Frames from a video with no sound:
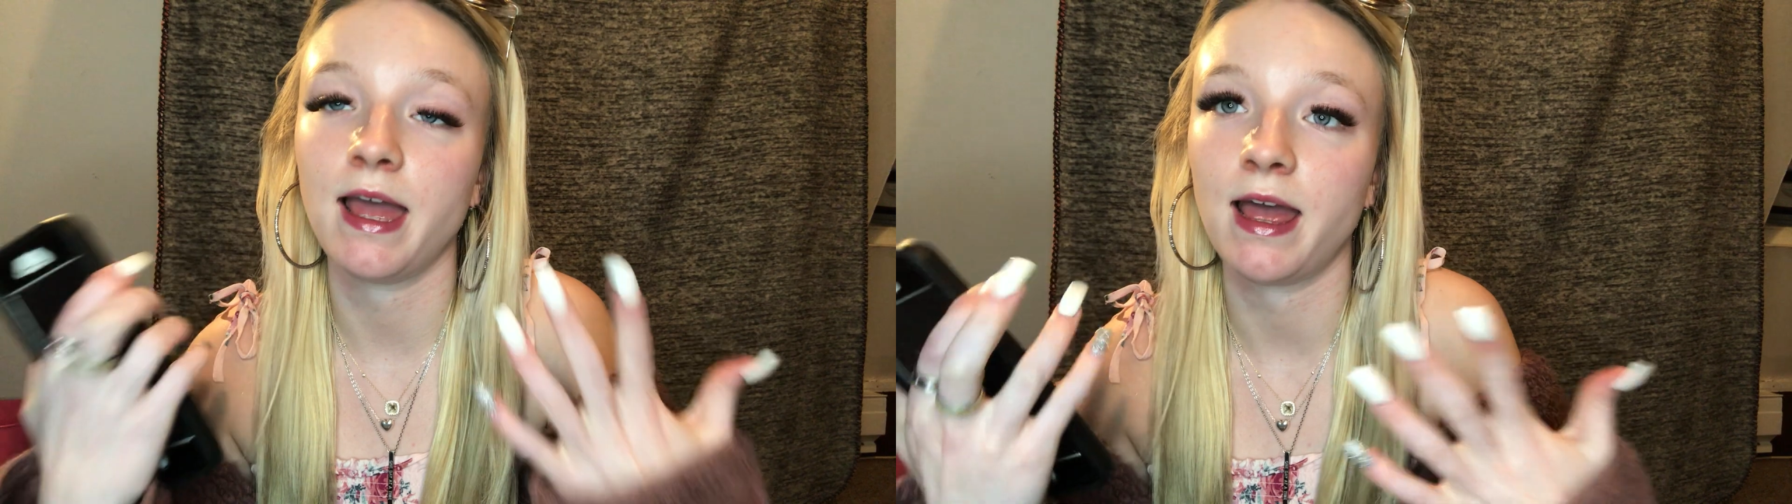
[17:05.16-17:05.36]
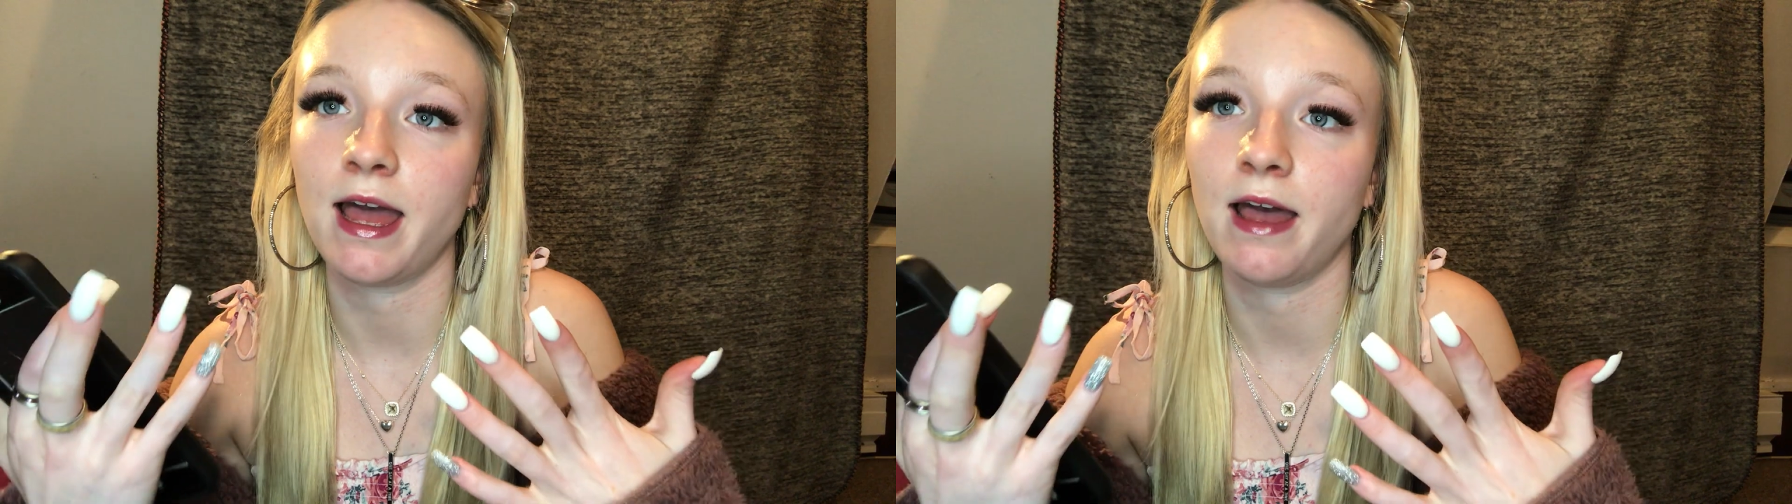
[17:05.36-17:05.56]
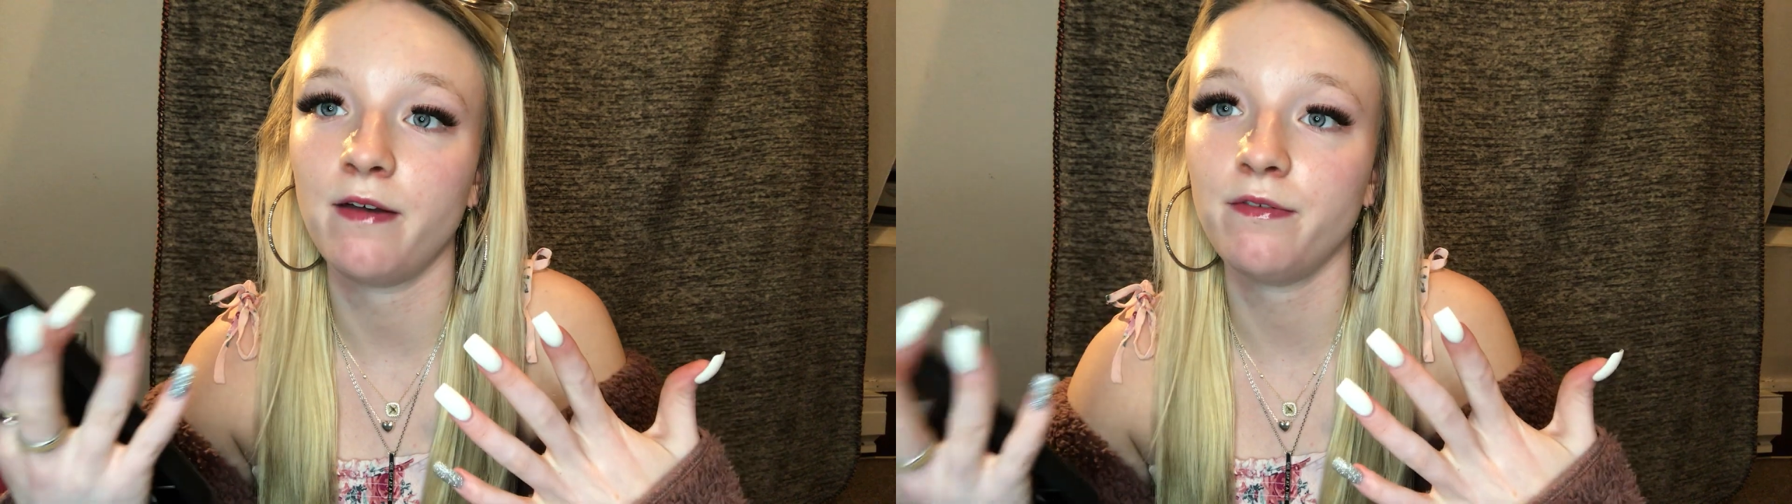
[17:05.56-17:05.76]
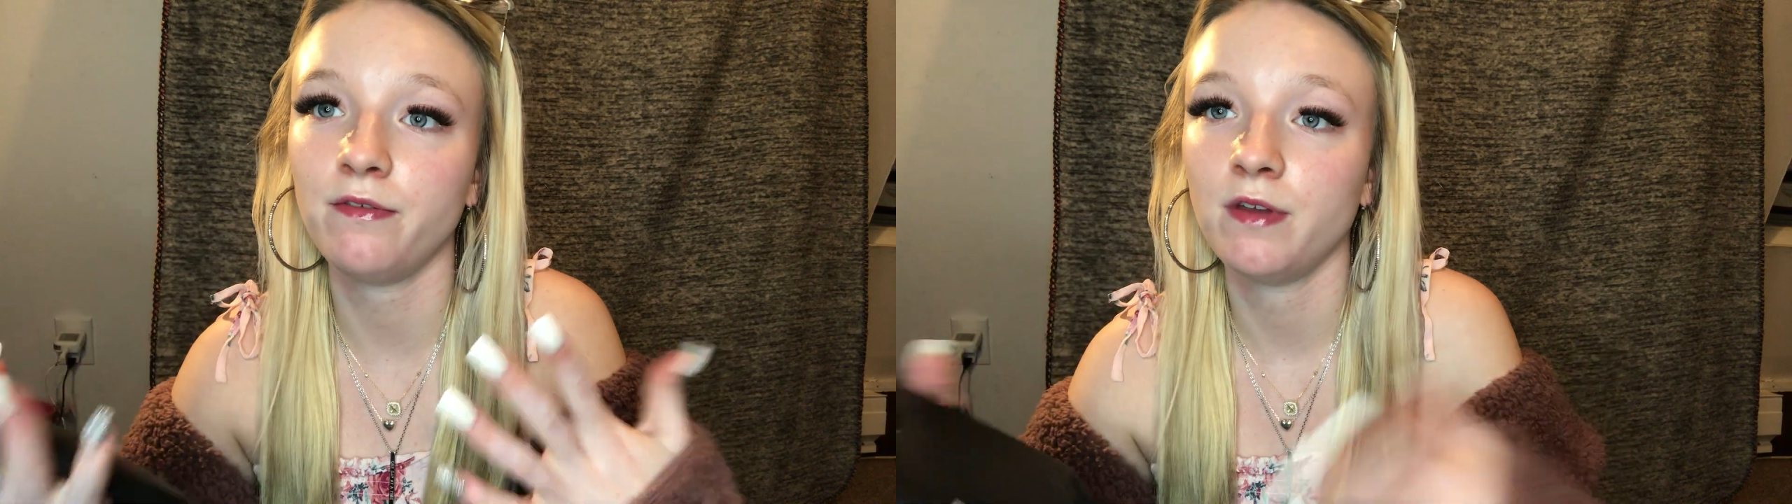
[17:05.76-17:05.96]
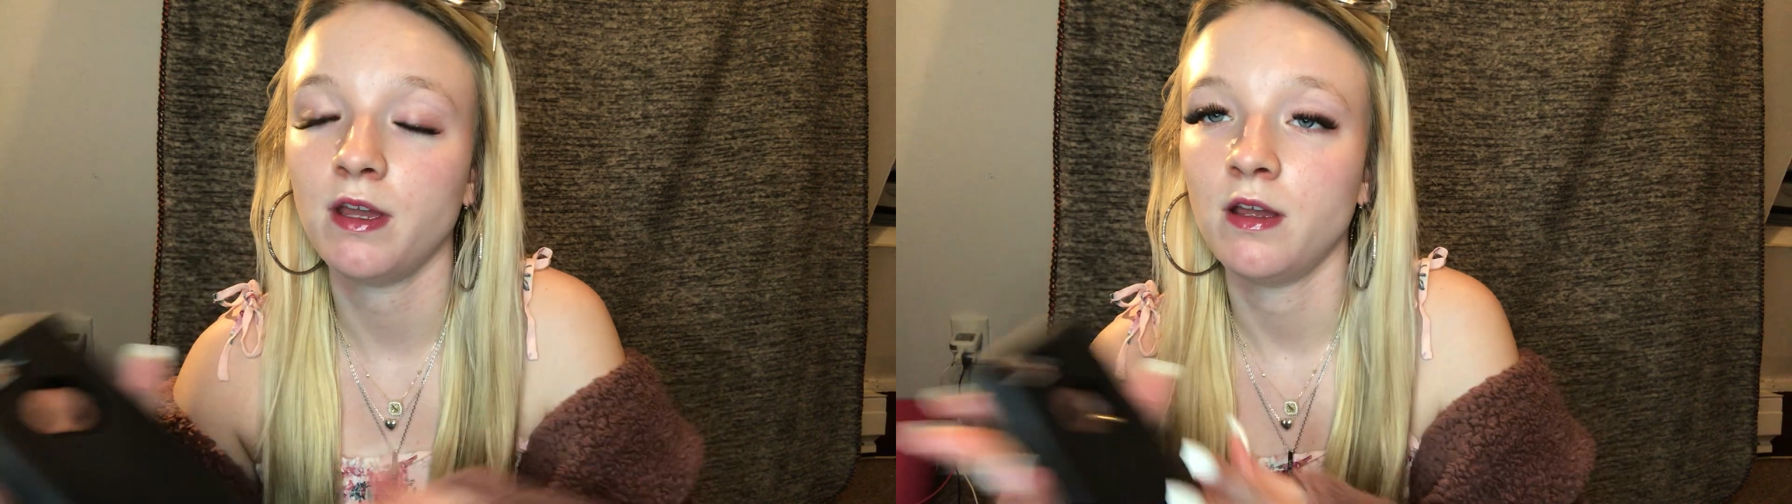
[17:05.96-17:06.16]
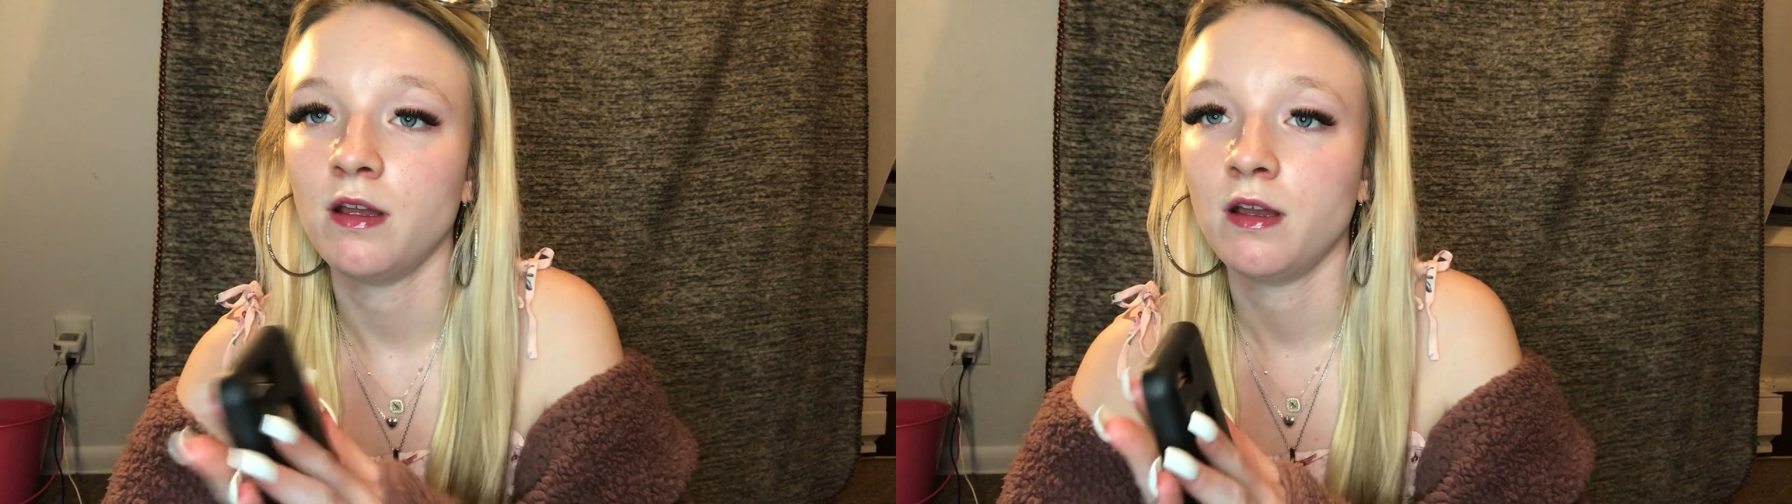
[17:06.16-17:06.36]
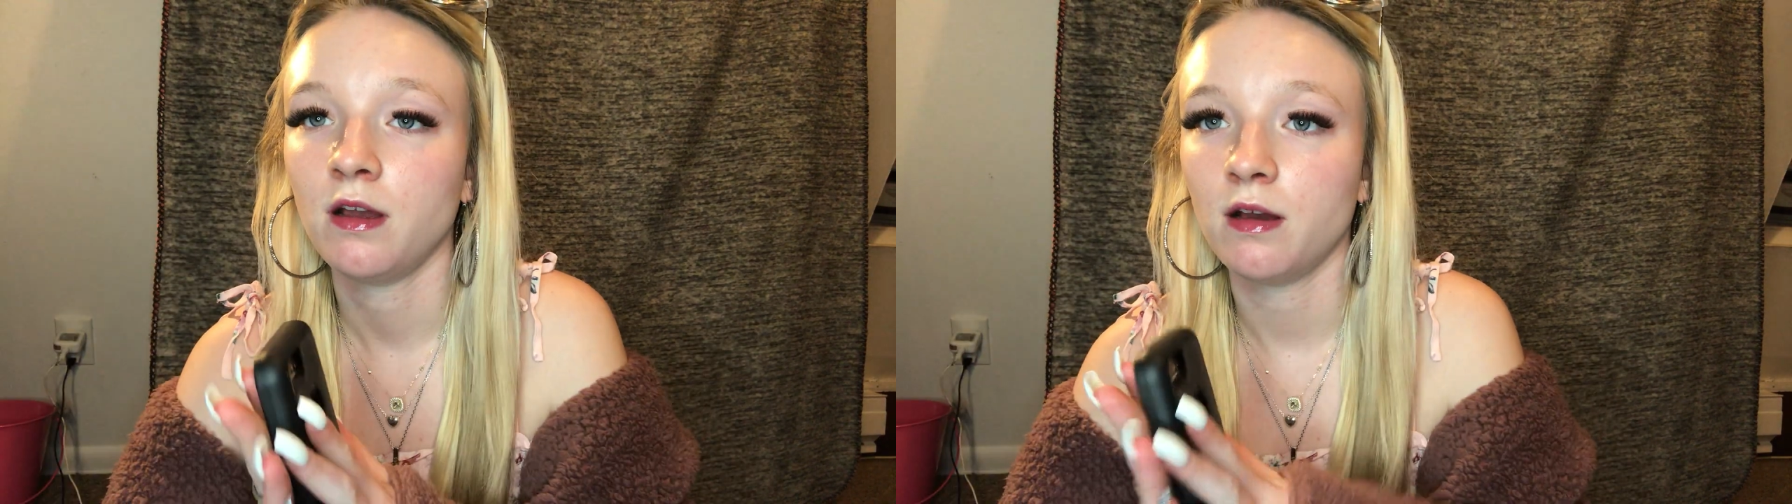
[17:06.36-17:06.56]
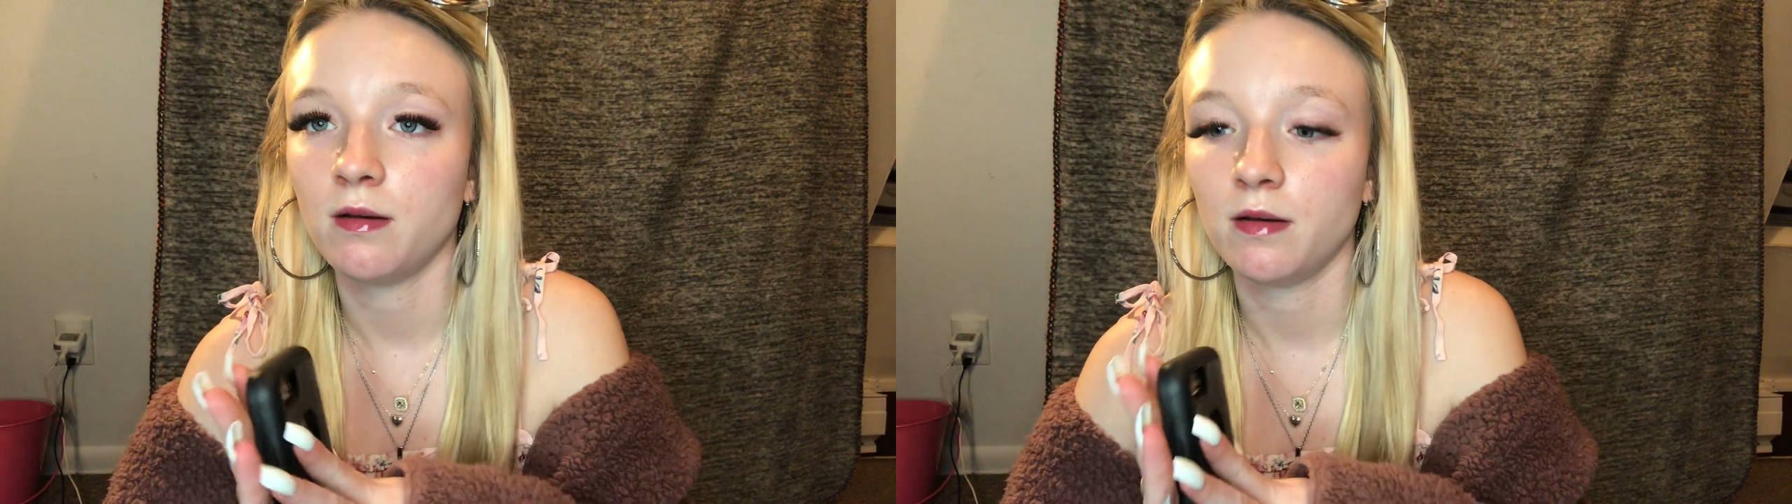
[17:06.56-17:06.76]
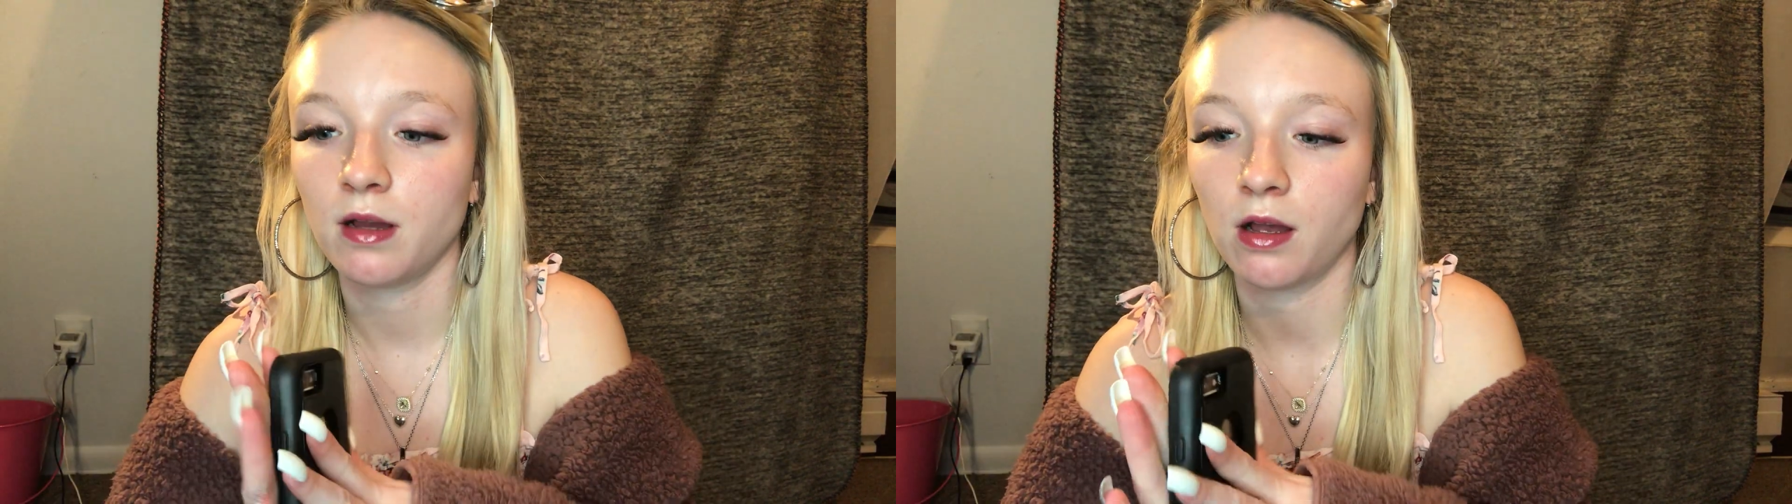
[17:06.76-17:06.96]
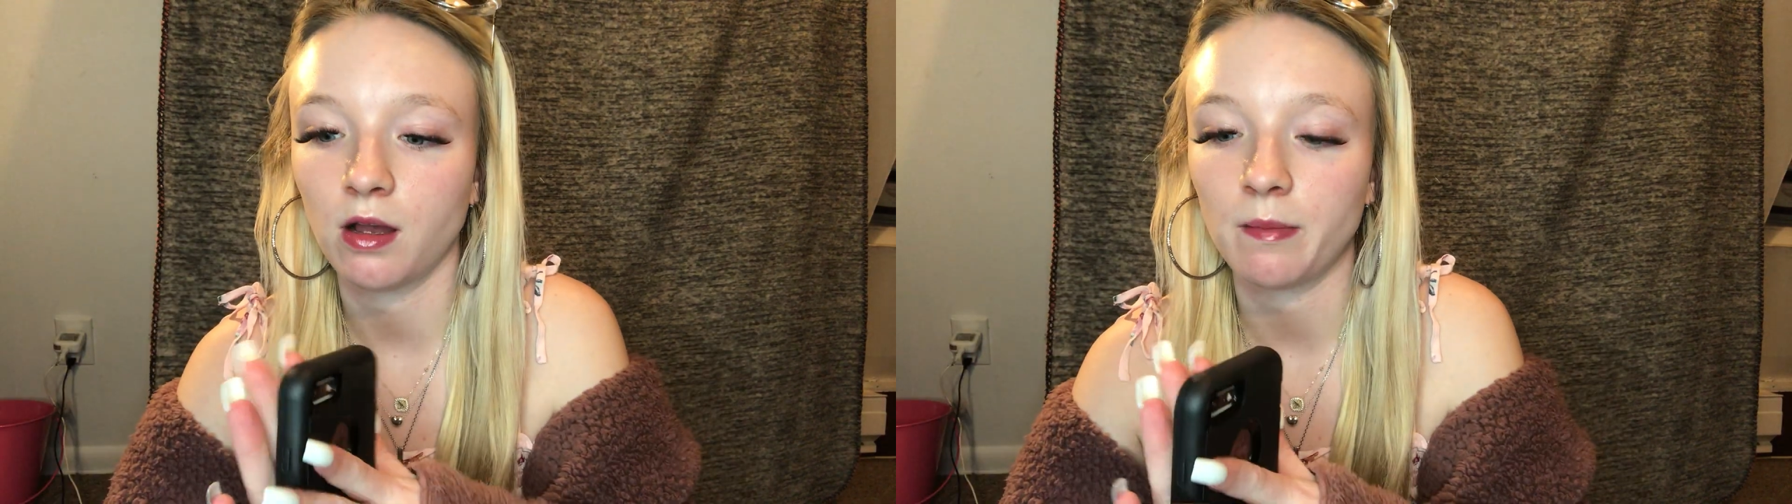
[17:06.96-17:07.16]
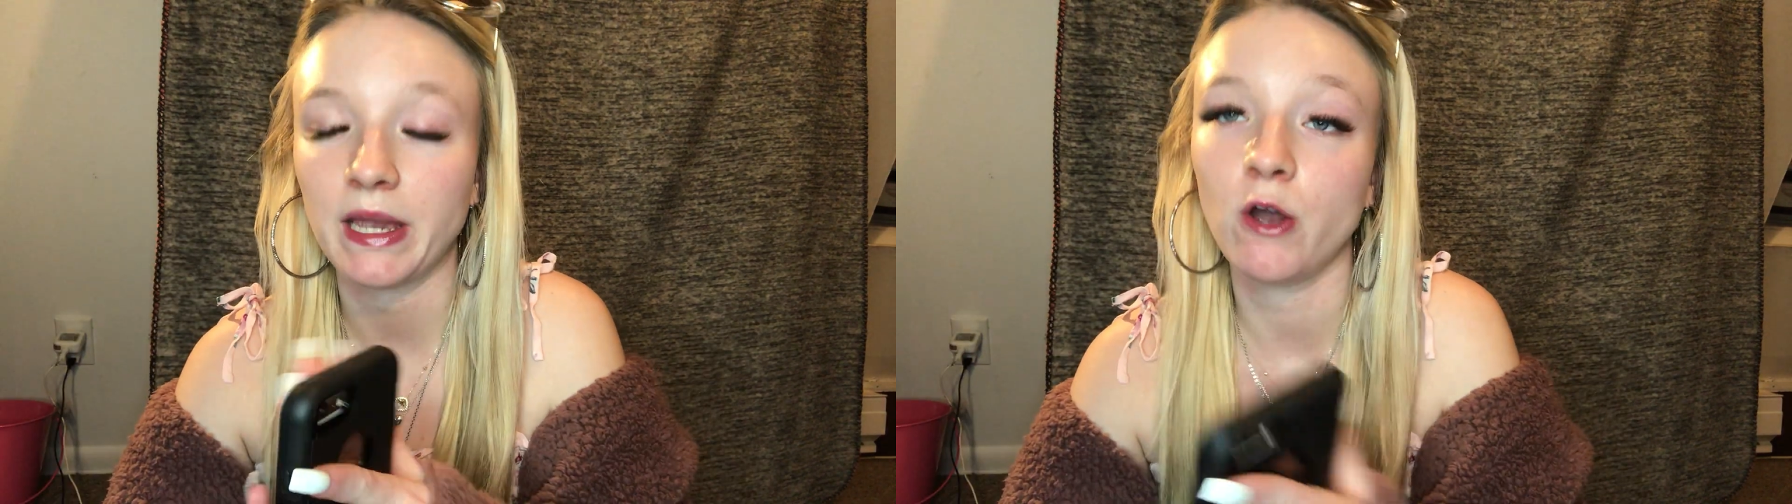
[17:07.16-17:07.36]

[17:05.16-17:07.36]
have. I